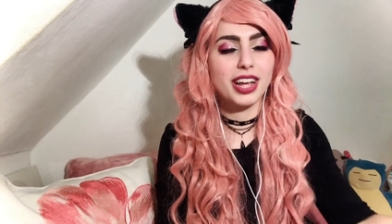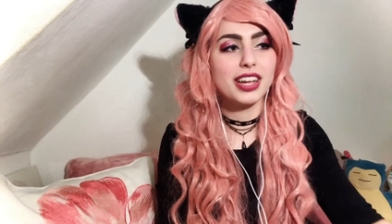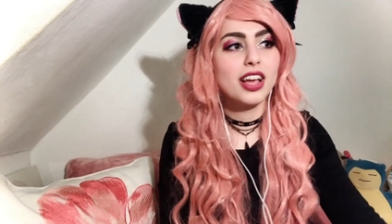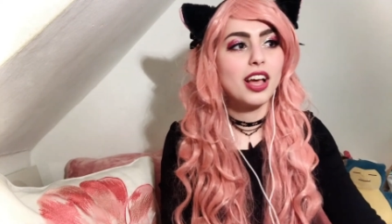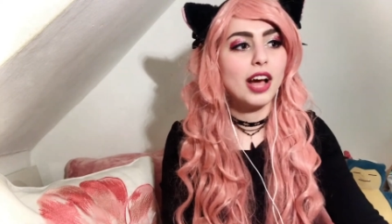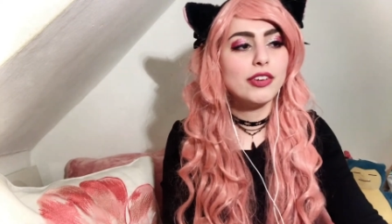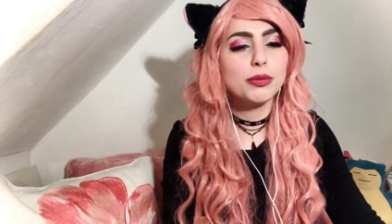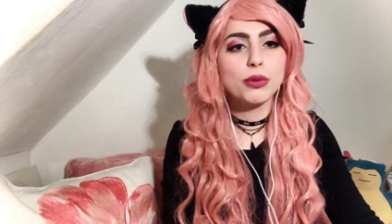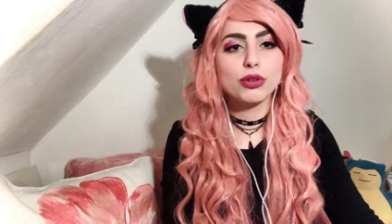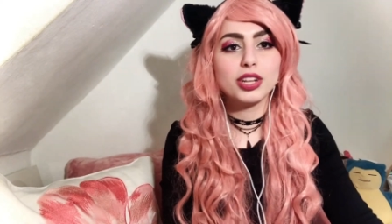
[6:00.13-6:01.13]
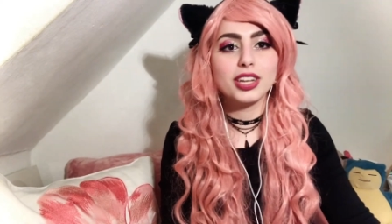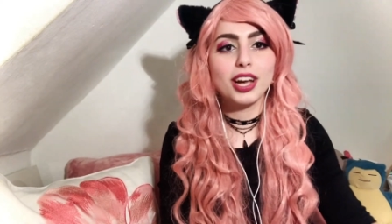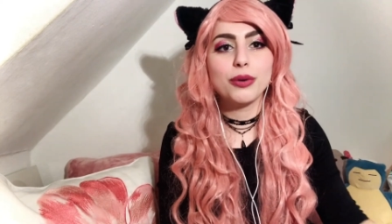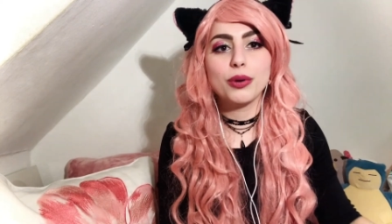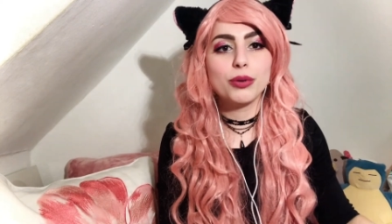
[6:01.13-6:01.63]
like I
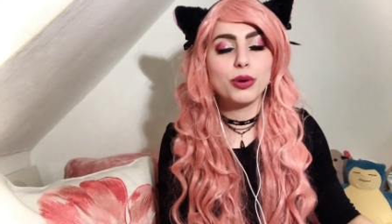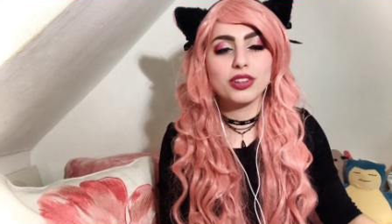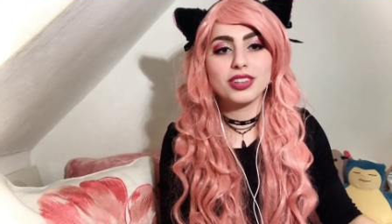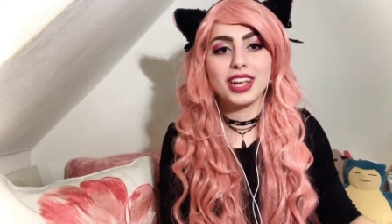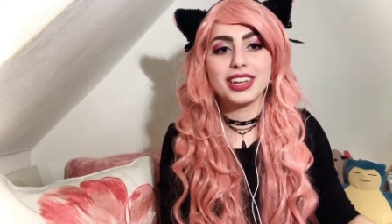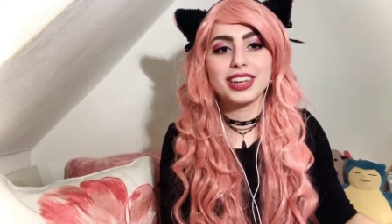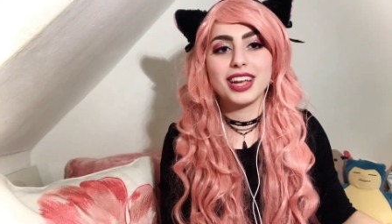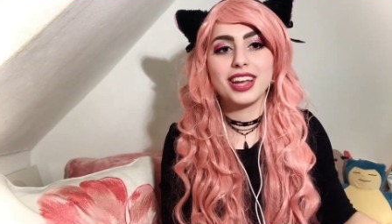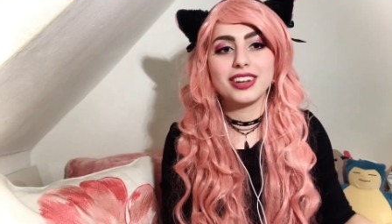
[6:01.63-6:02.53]
wasn't taking